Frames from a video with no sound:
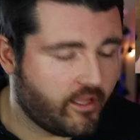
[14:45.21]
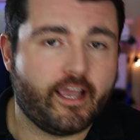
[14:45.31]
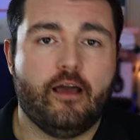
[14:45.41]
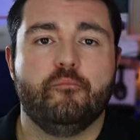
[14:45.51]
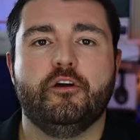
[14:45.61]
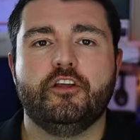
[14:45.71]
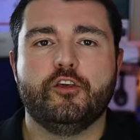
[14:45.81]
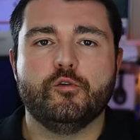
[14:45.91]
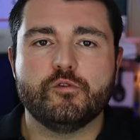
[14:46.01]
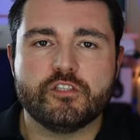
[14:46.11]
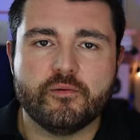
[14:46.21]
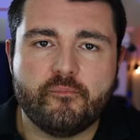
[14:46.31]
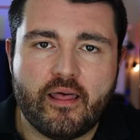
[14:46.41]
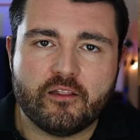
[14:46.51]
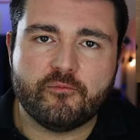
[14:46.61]
Like, I'm gonna use the
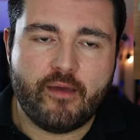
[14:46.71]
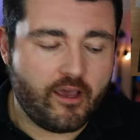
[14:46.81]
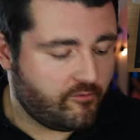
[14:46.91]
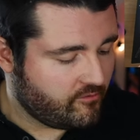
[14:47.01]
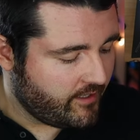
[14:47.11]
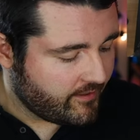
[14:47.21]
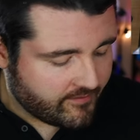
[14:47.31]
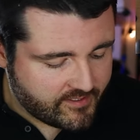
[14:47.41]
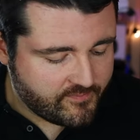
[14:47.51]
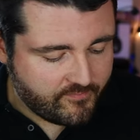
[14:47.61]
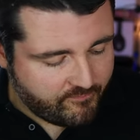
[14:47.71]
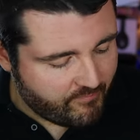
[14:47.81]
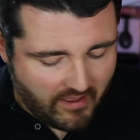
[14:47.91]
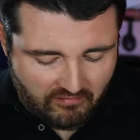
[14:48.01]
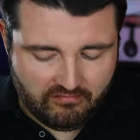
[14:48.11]
belt mount, like this
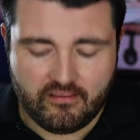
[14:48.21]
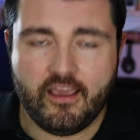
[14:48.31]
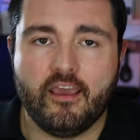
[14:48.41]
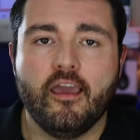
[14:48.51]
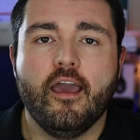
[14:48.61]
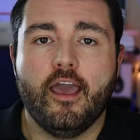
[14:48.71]
belt thing,